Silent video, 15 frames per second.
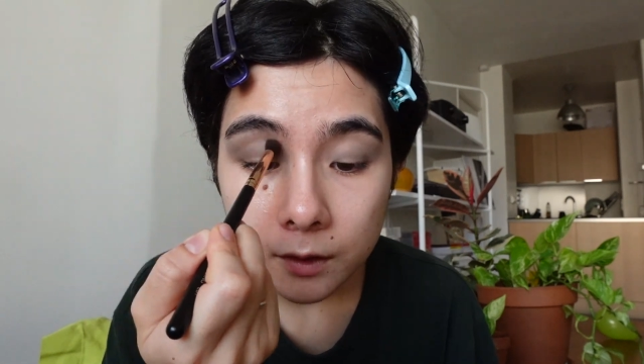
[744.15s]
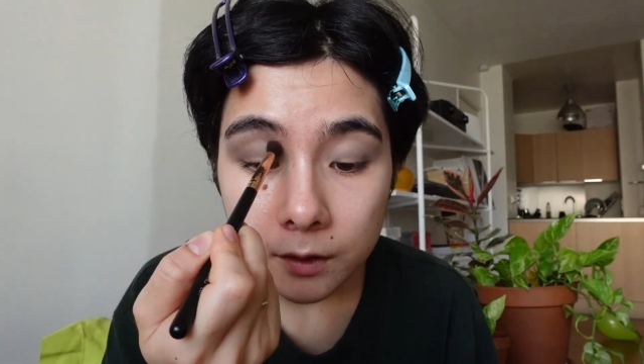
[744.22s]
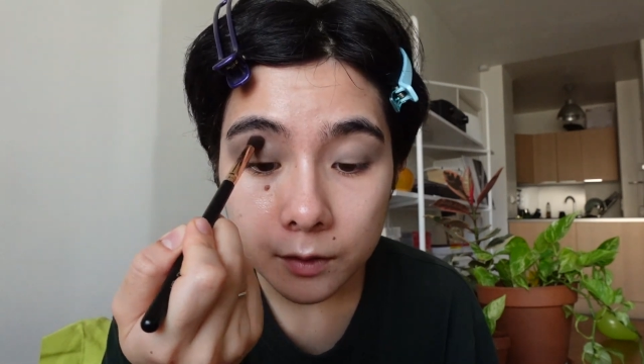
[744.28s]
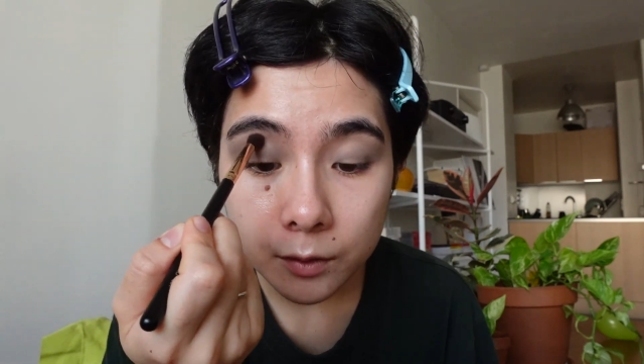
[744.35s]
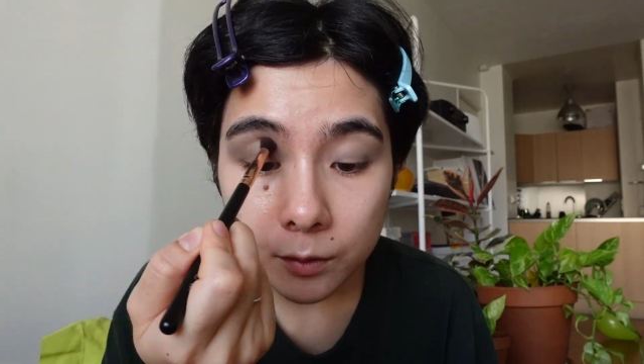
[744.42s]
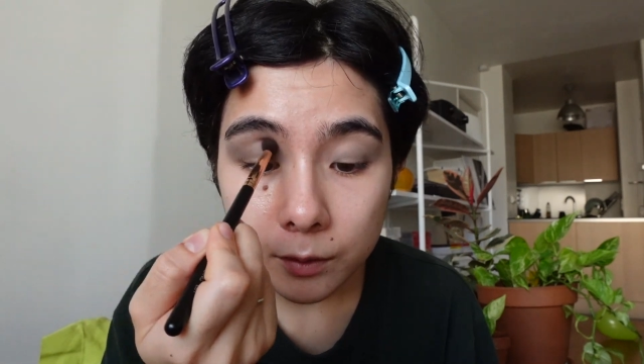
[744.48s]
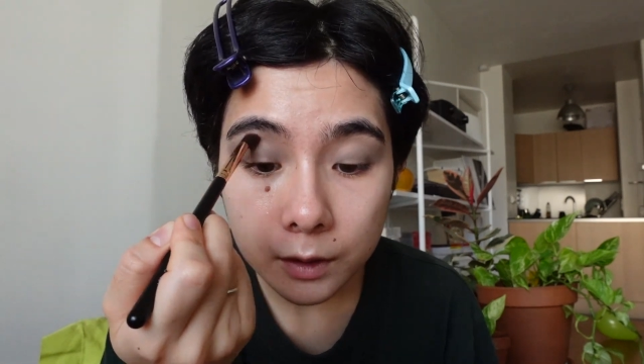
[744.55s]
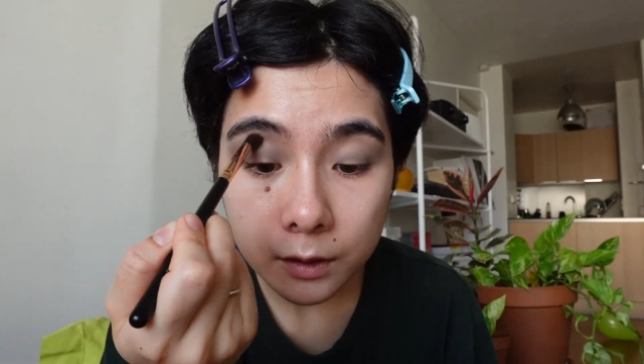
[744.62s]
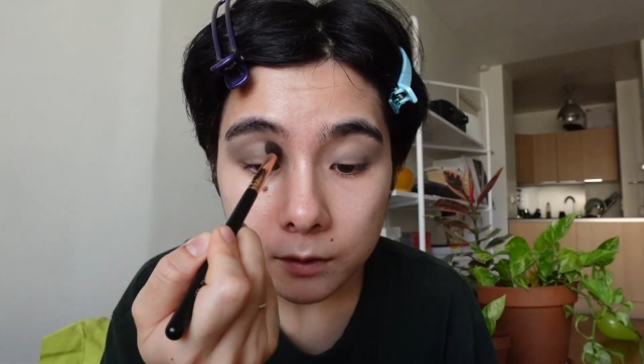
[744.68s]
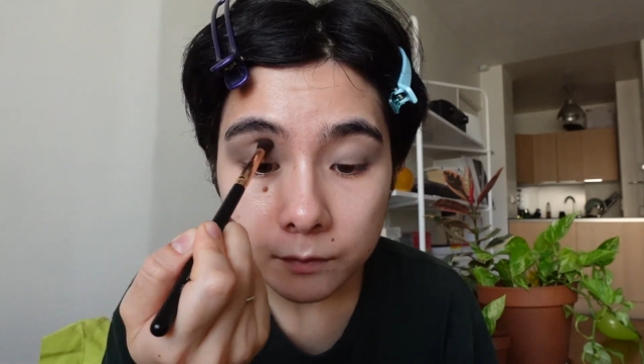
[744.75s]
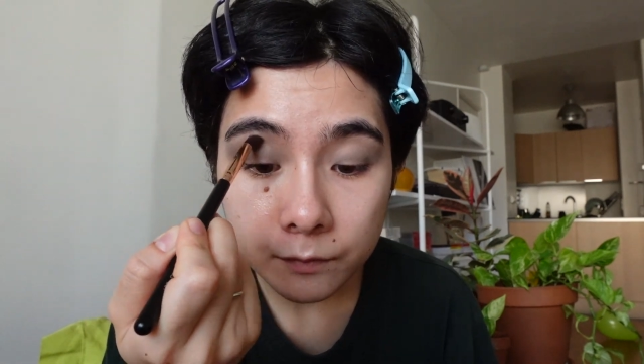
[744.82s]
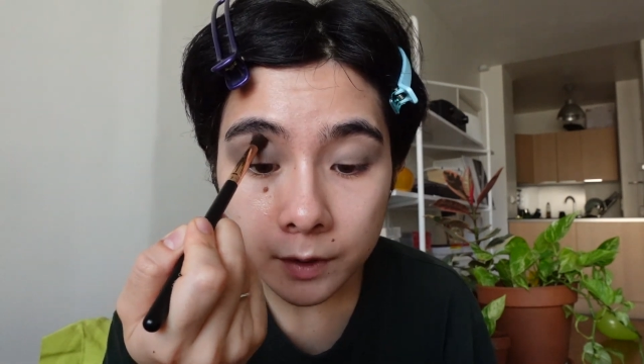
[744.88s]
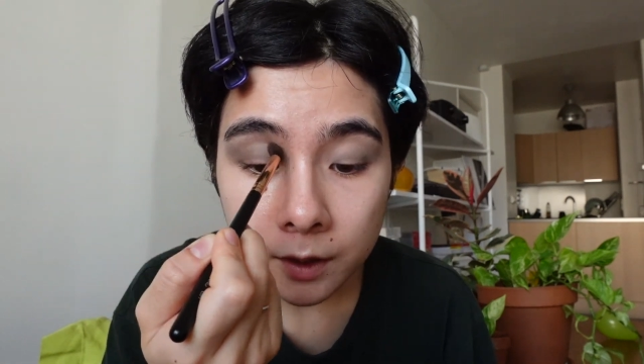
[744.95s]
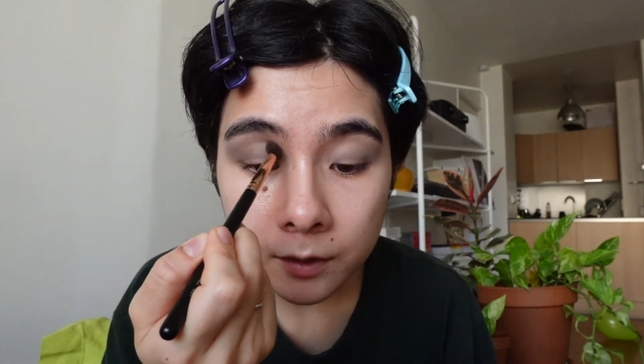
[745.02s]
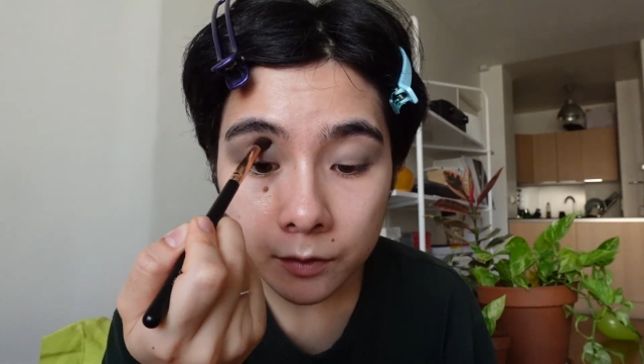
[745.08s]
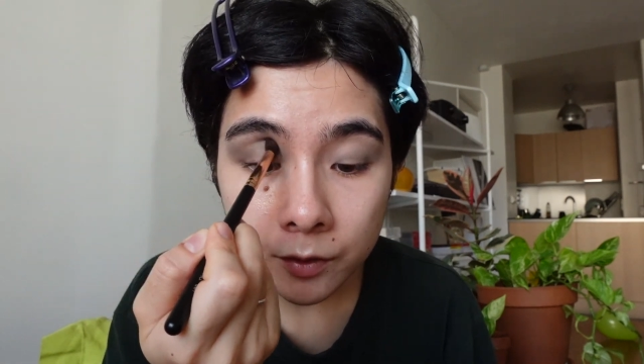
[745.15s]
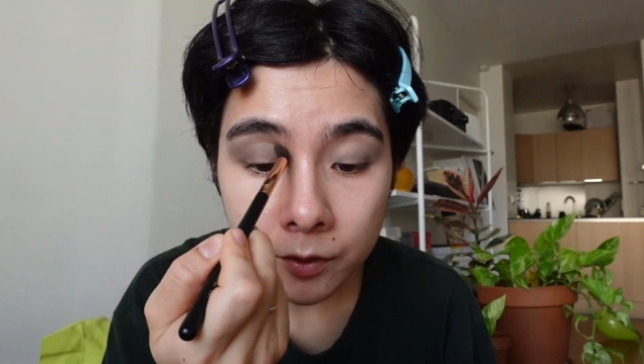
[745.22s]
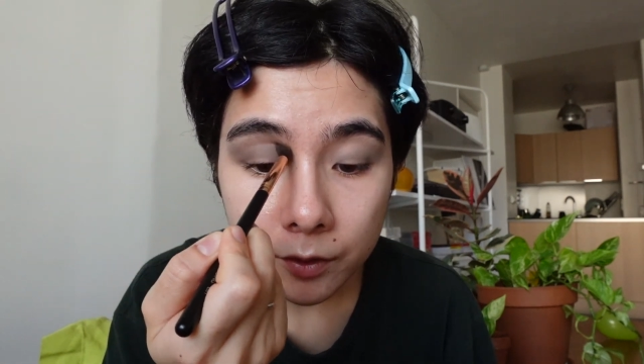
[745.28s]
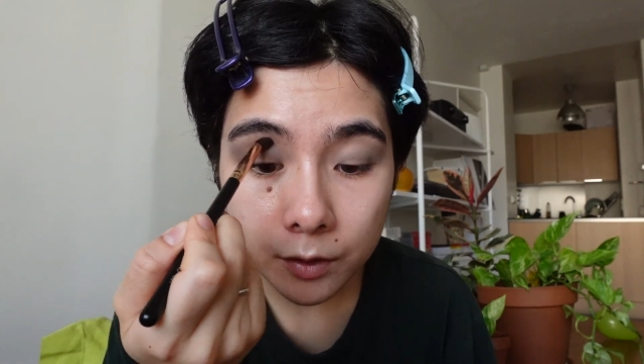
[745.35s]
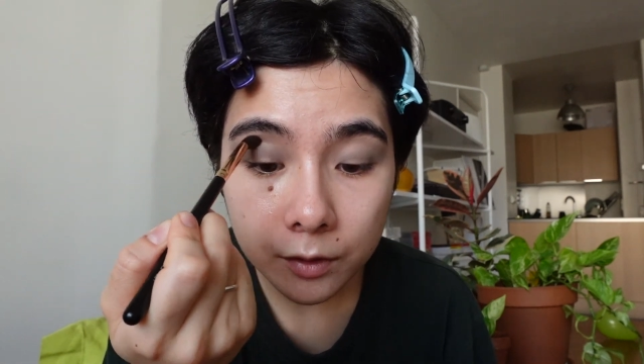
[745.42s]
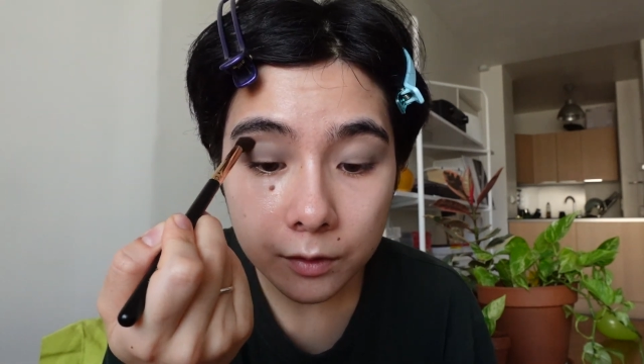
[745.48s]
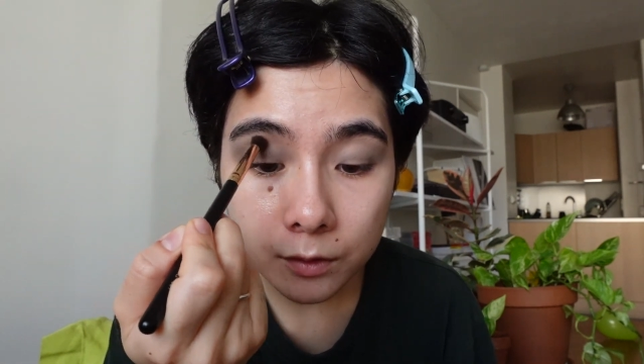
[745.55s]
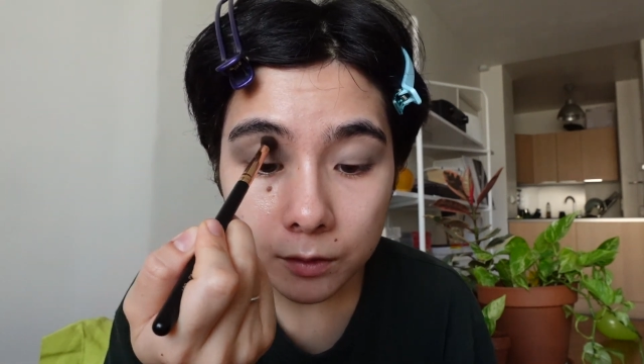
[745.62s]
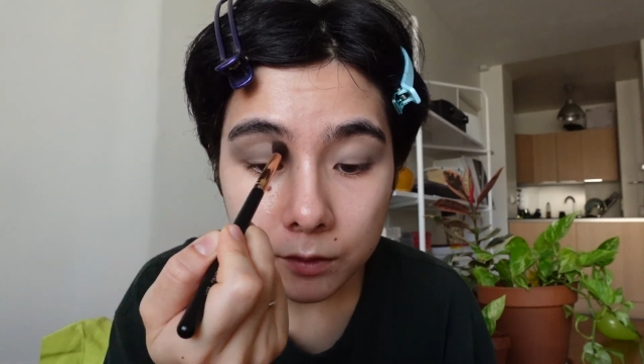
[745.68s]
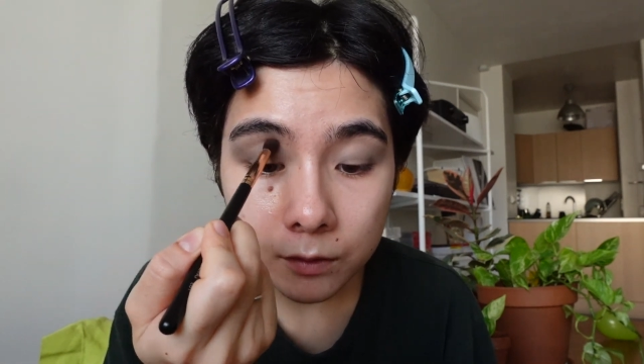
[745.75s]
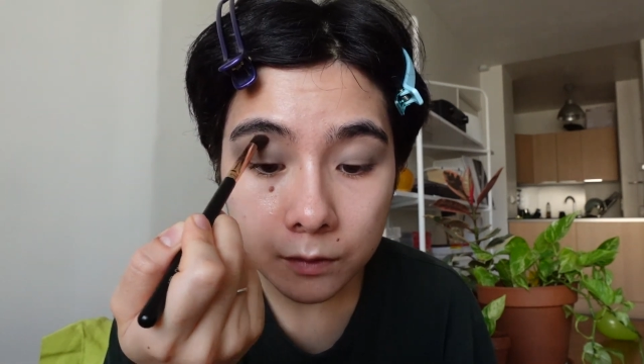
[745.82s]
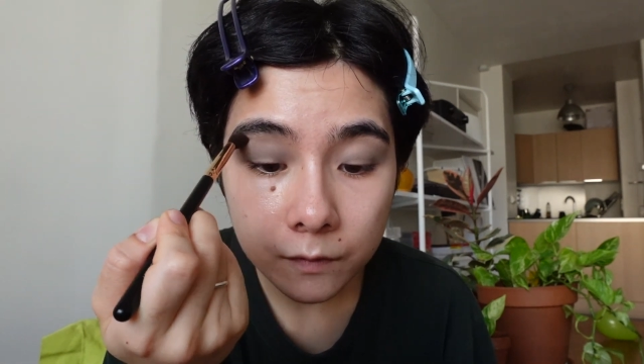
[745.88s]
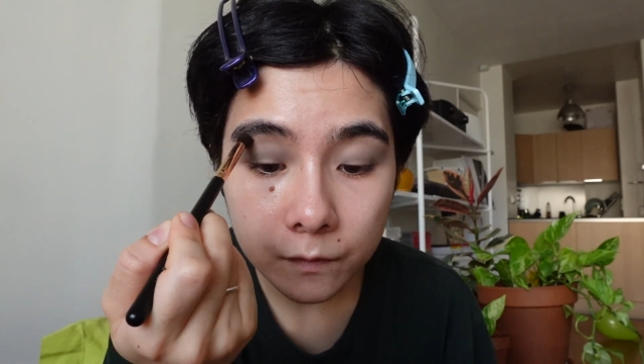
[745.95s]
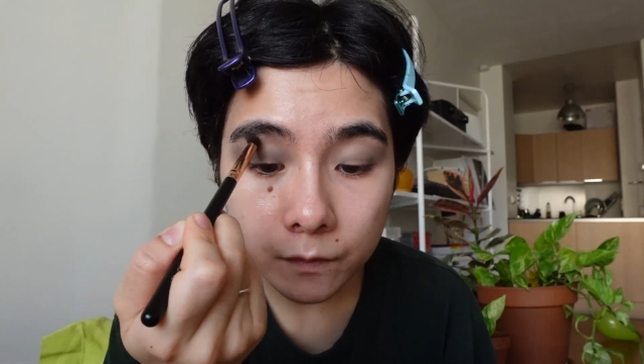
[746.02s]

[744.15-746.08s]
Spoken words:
So yeah, and so